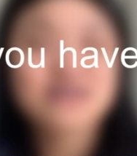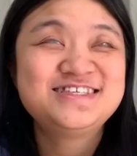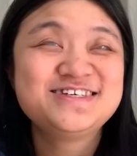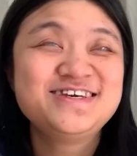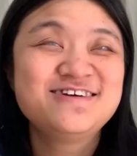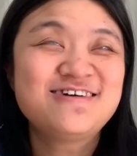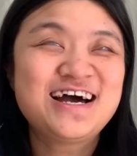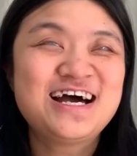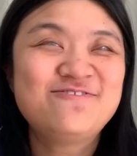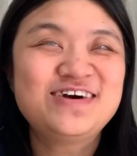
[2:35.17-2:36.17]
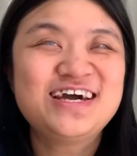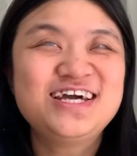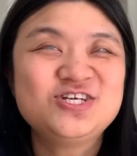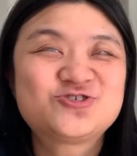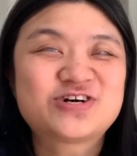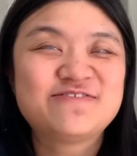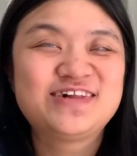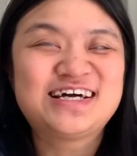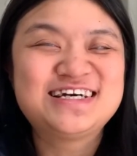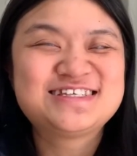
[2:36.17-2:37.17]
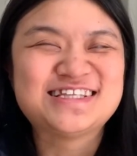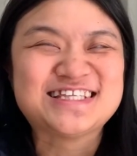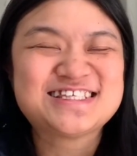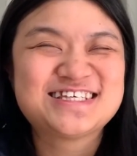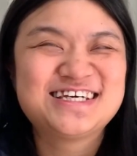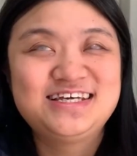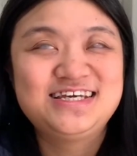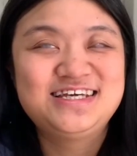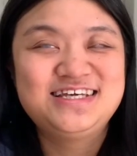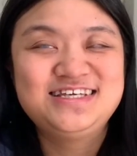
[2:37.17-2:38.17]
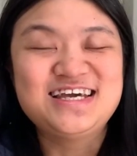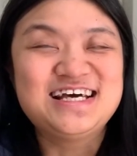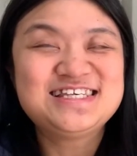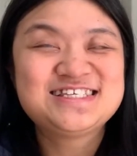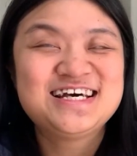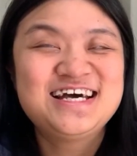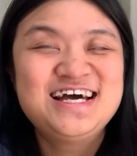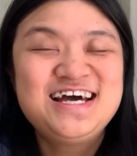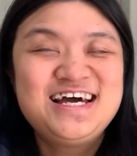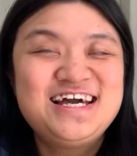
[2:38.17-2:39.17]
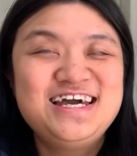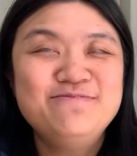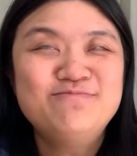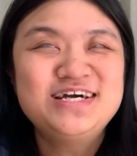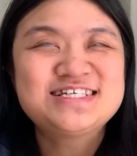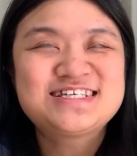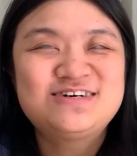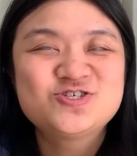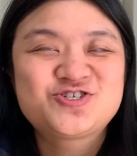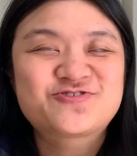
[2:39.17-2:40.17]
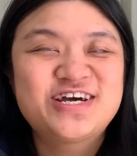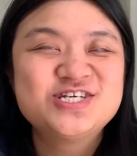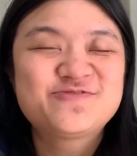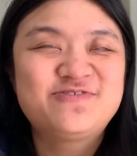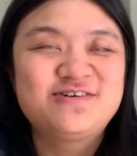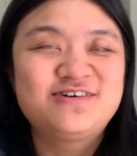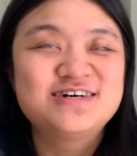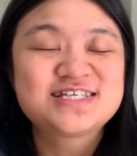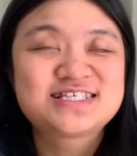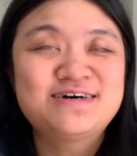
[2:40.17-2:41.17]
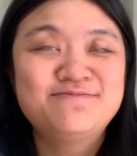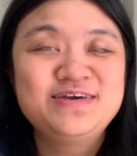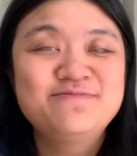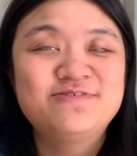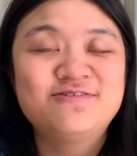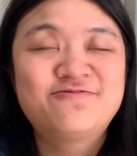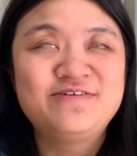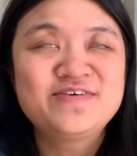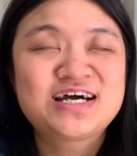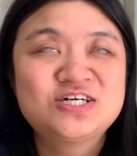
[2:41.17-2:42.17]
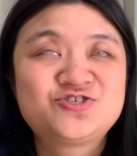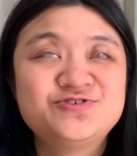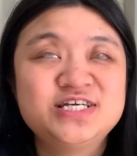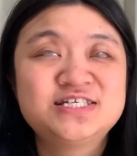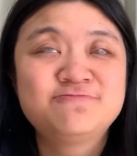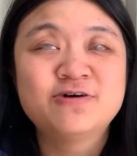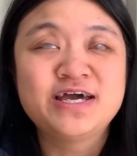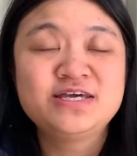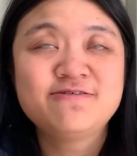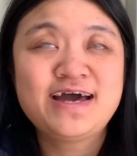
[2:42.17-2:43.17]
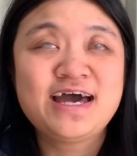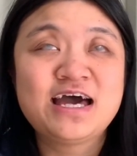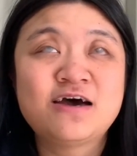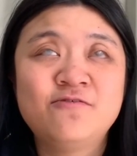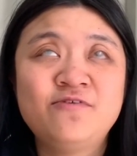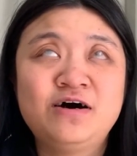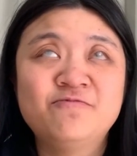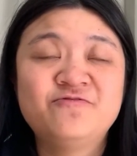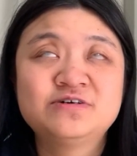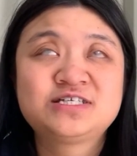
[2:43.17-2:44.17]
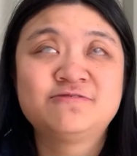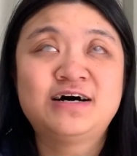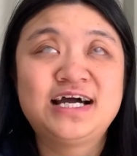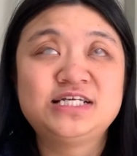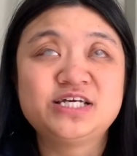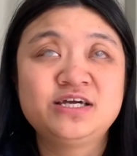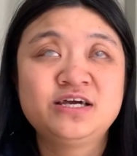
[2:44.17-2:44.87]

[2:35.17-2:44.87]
Do you have a driver license? Yes. It might sound strange for some people from the countries where you have photo ID.